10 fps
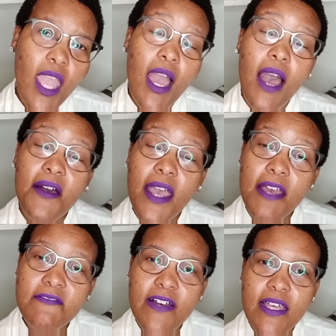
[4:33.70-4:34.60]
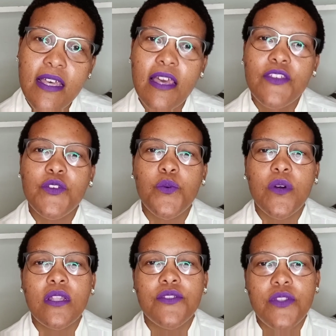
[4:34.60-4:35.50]
However, you
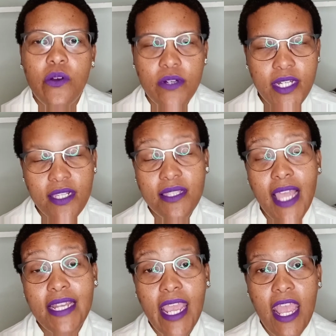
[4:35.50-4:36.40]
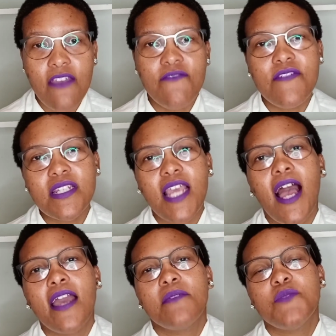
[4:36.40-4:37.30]
will notice that every
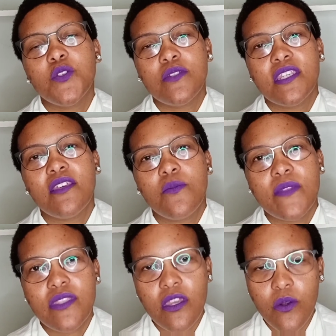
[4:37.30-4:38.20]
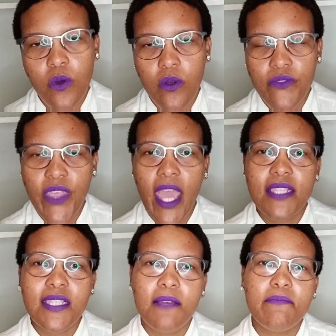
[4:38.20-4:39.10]
time you deal with the law, there are
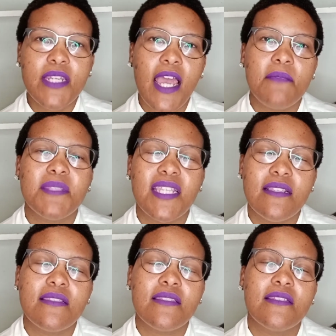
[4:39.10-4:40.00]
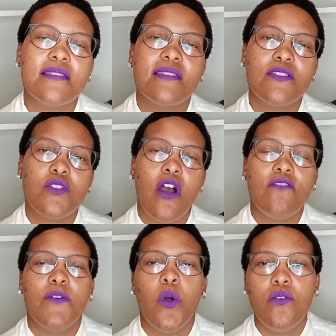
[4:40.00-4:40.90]
sometimes instances
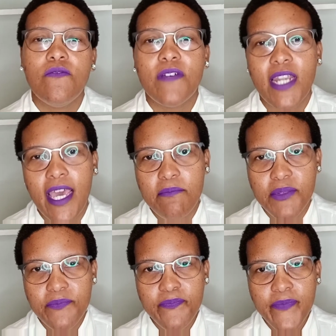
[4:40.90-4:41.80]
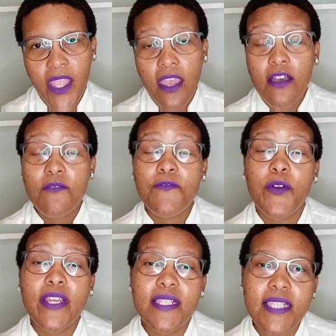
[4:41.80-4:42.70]
of overlap. For
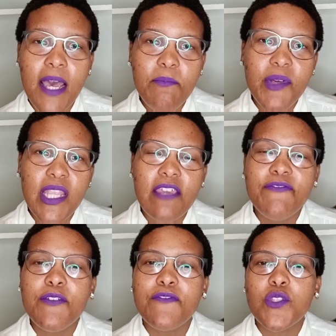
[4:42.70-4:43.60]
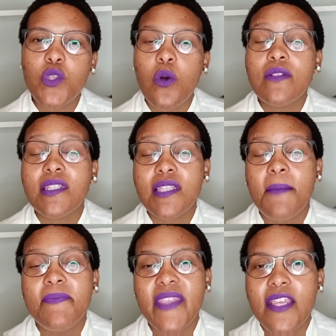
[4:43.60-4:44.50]
example, if you've sold
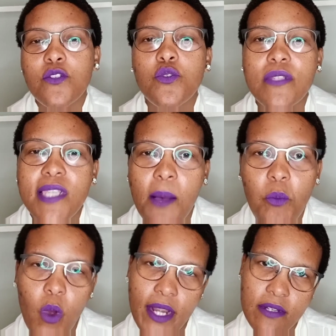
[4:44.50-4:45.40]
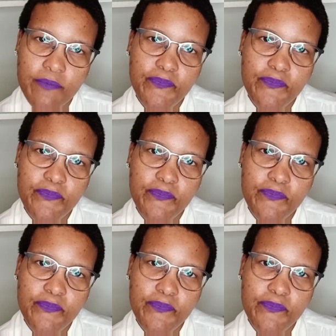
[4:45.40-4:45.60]
something to someone